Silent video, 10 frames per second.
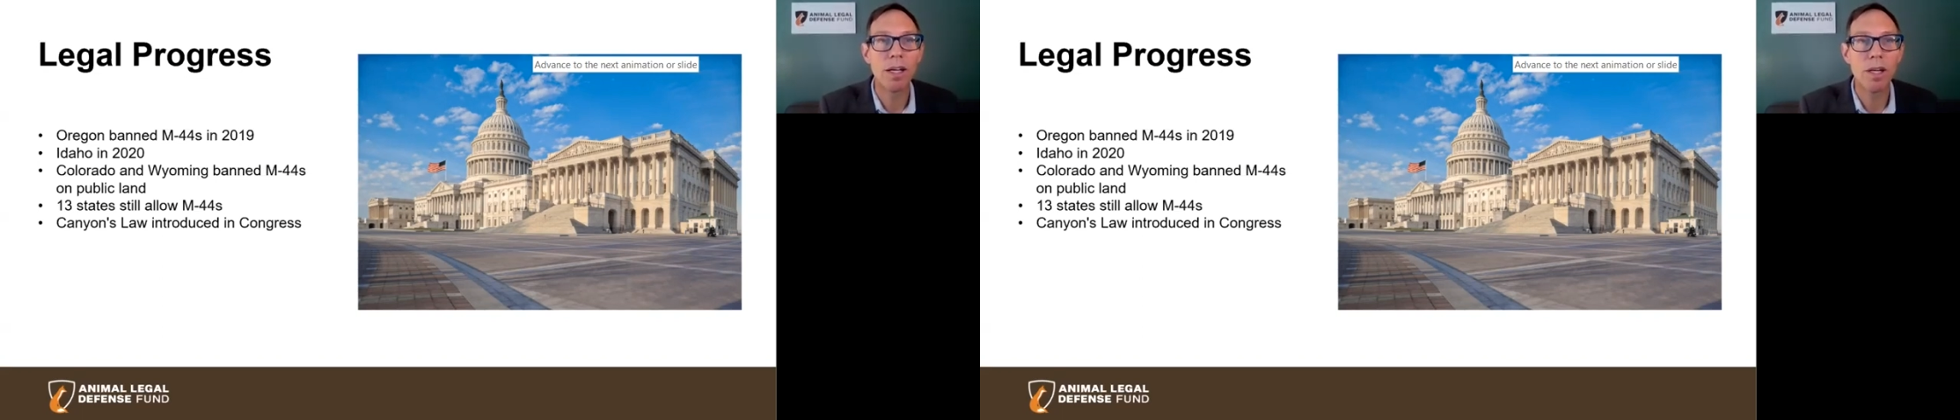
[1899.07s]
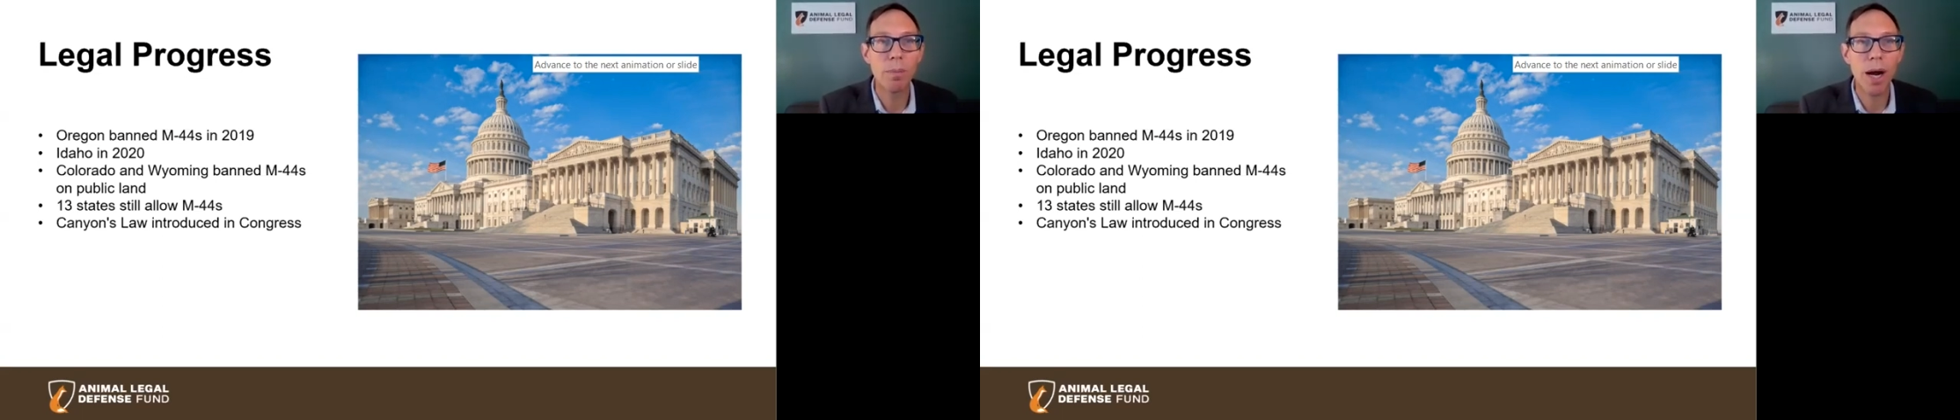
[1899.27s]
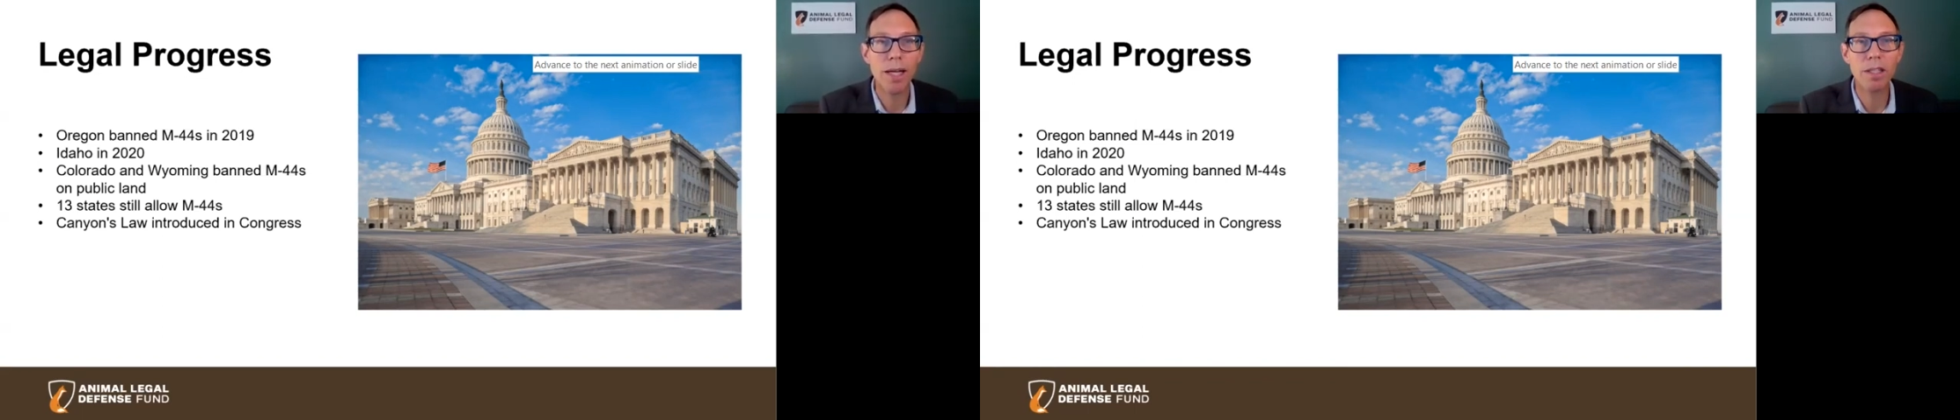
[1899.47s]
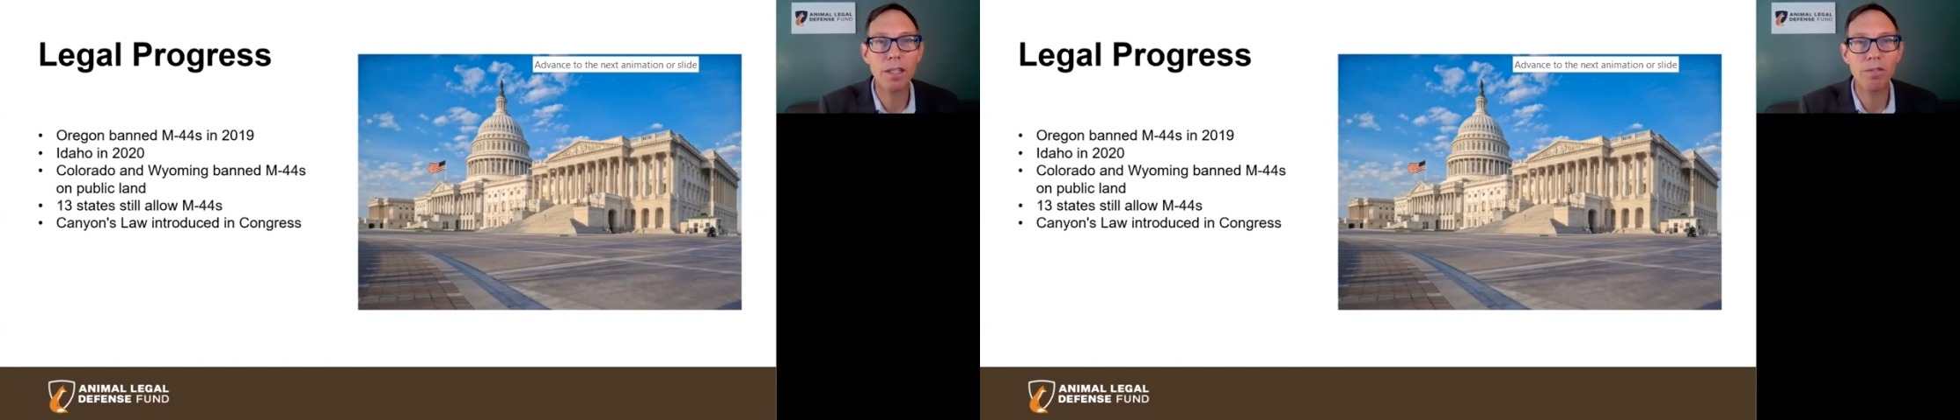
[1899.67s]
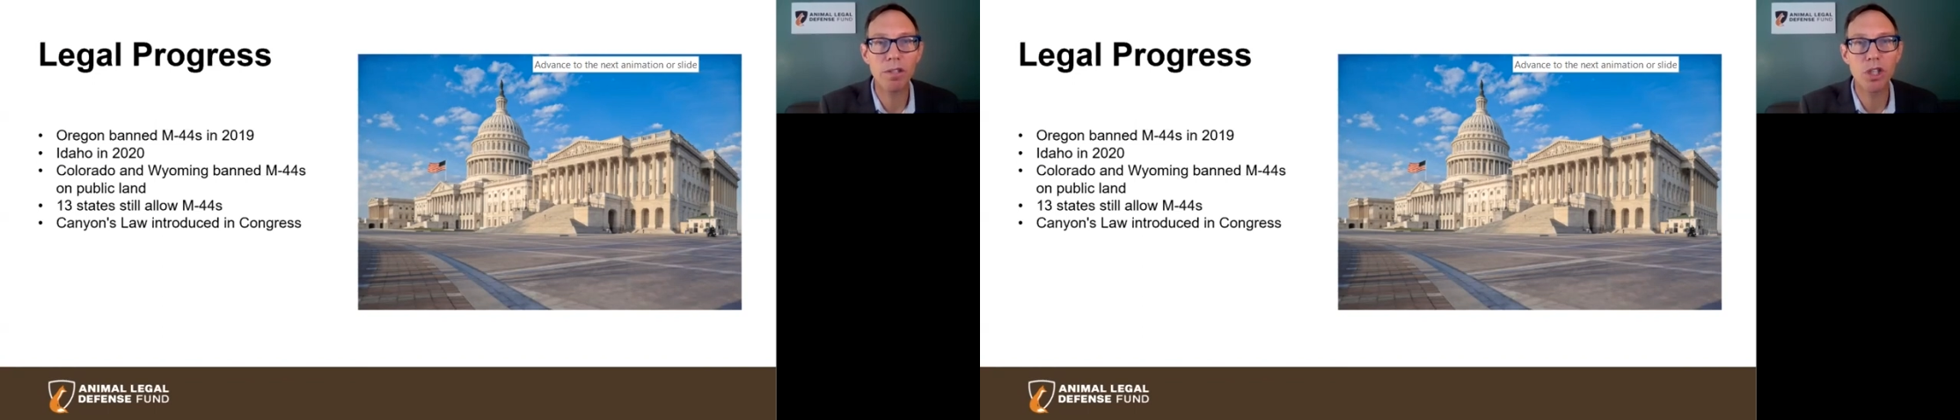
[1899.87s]

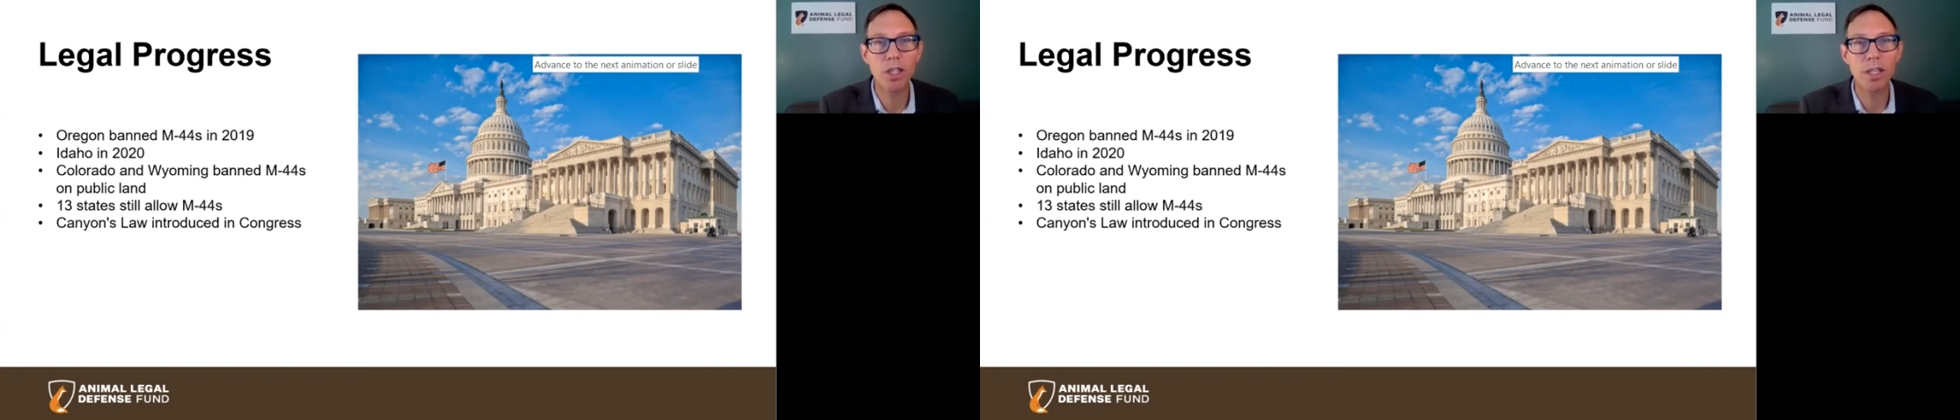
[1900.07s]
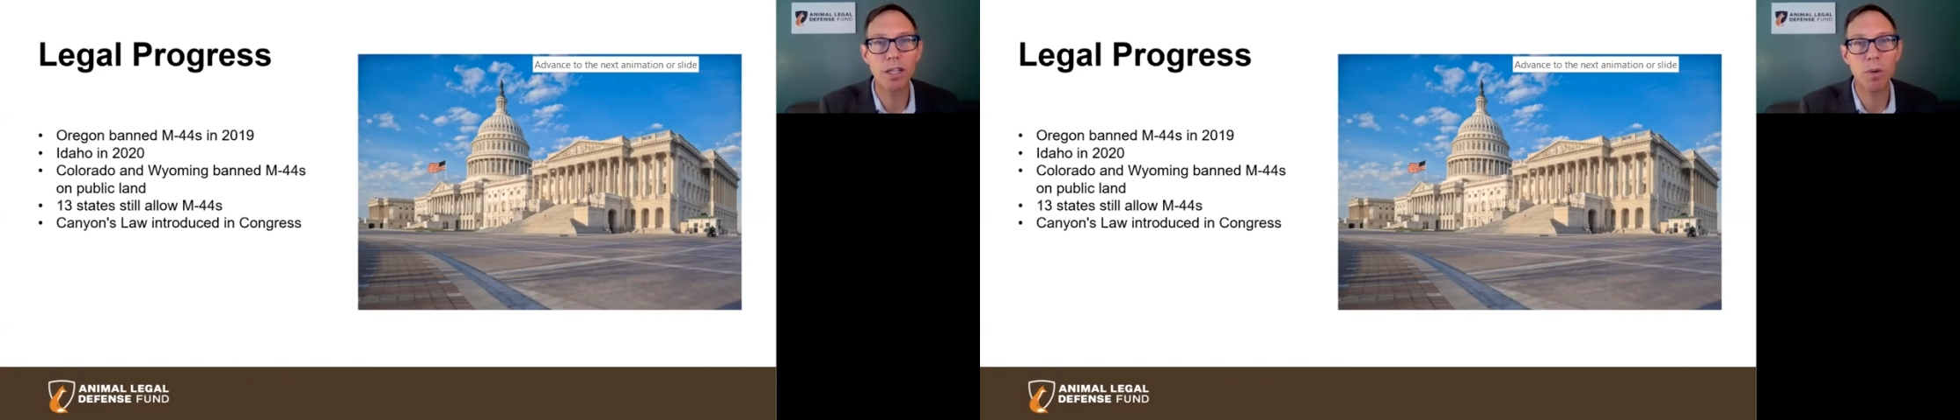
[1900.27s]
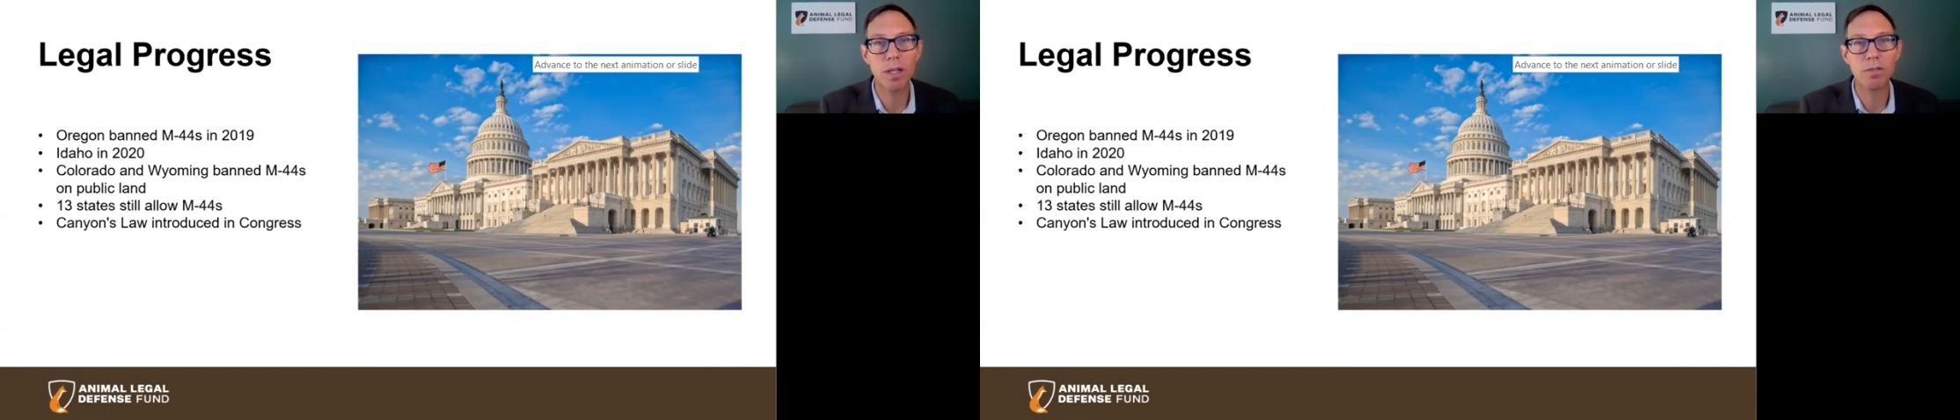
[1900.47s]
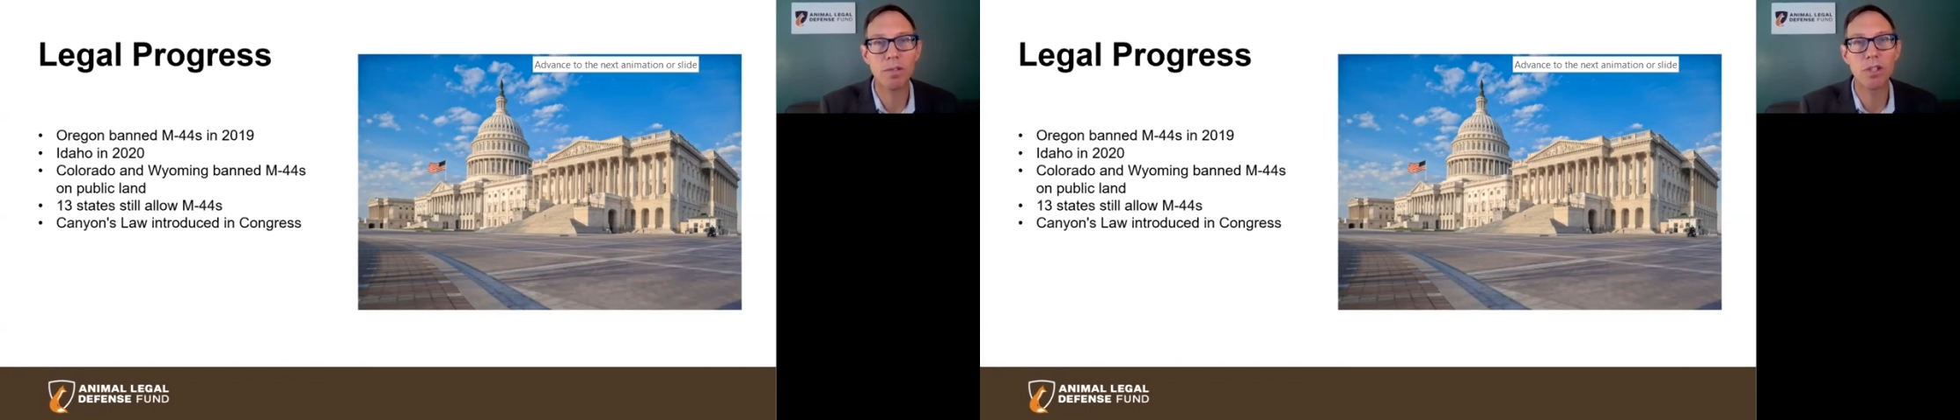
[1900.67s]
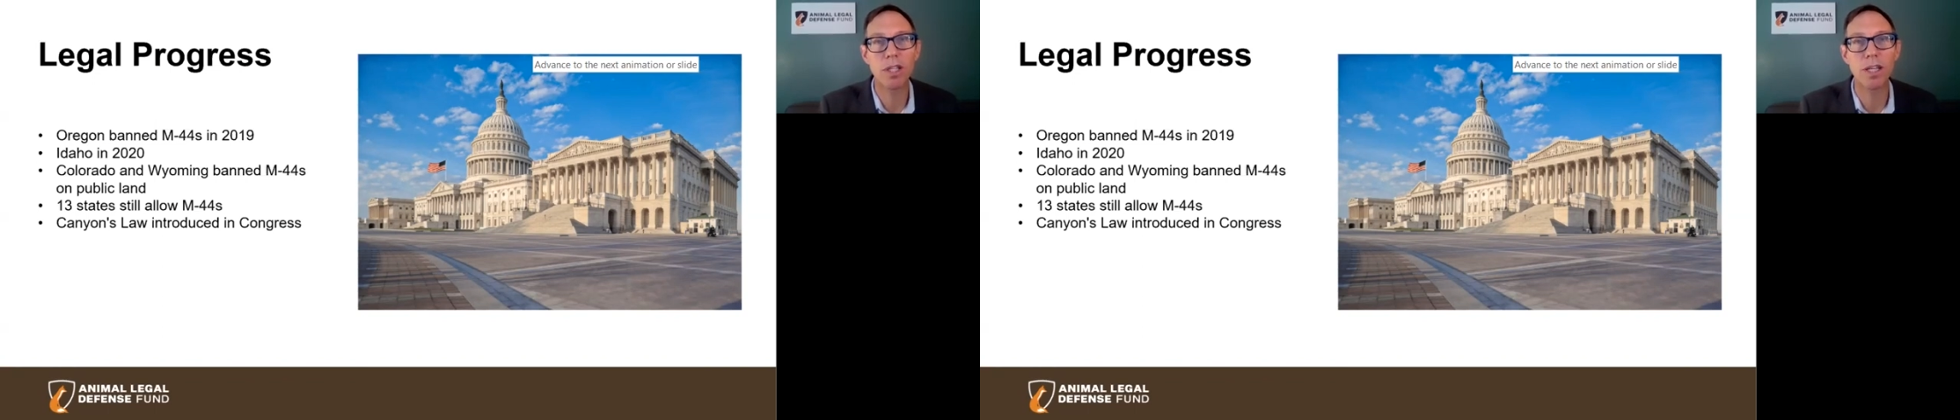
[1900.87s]
Nebraska, Virginia, and West
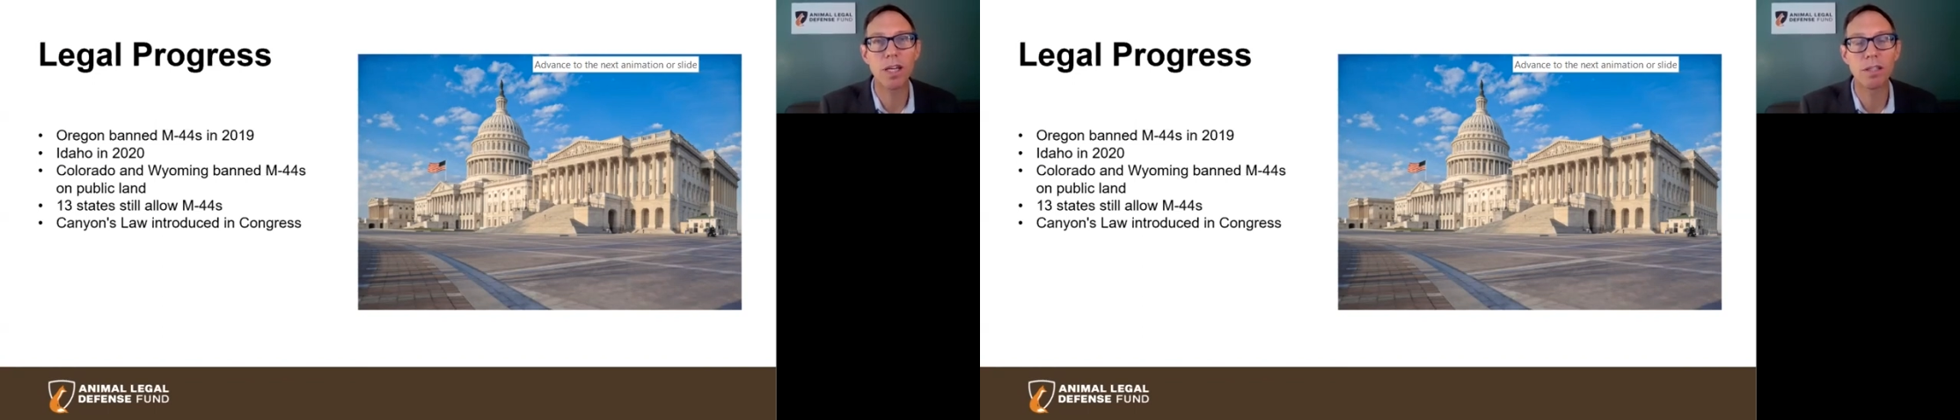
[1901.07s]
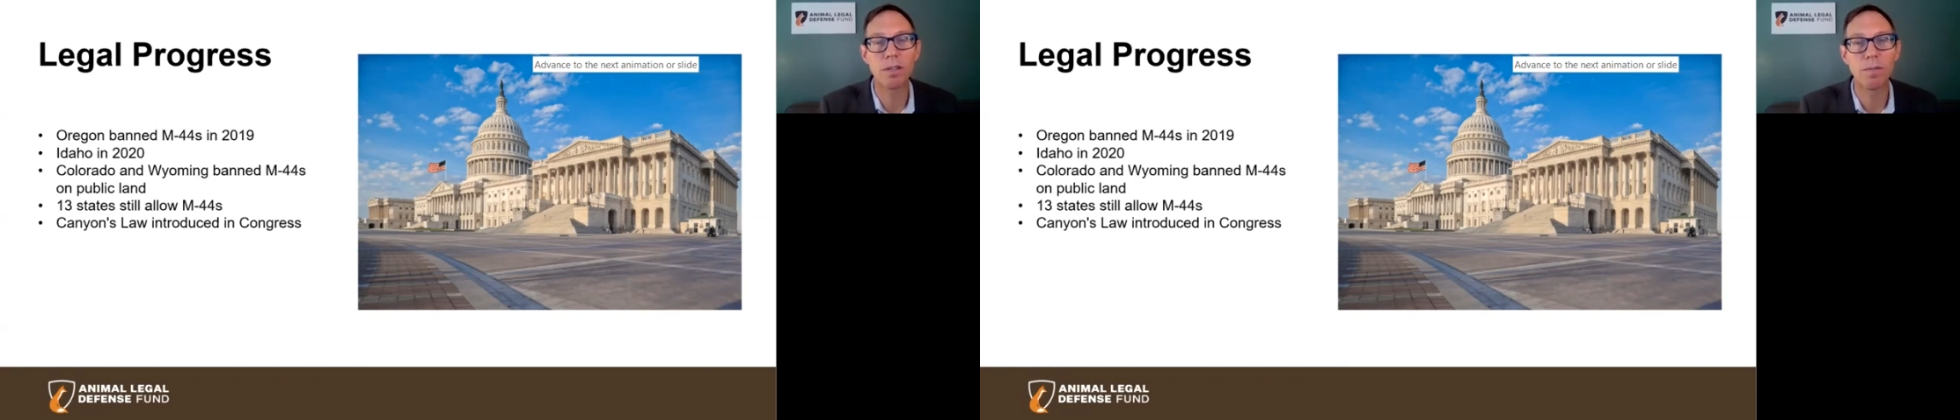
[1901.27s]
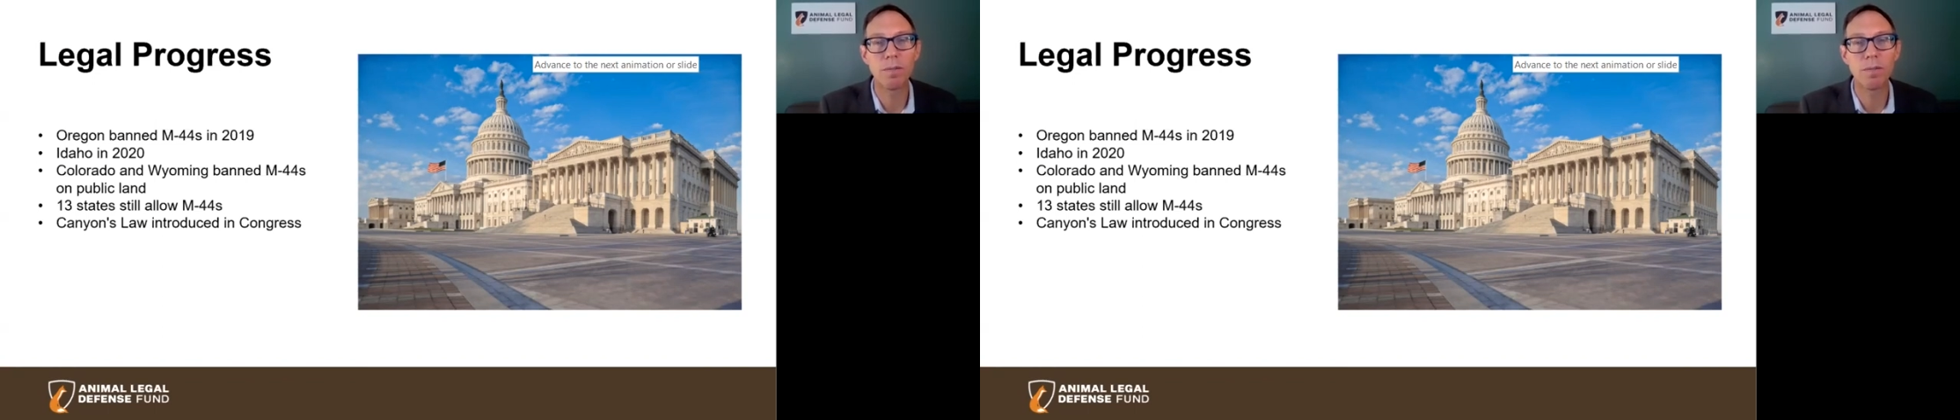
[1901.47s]
Virginia.